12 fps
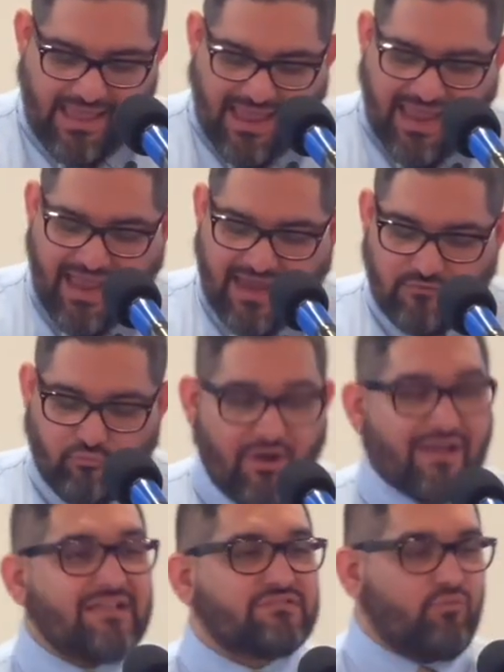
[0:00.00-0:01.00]
And
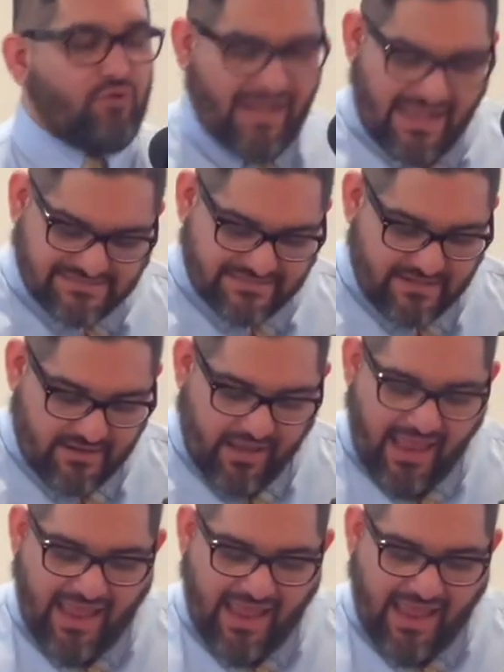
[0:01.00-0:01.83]
what has He done?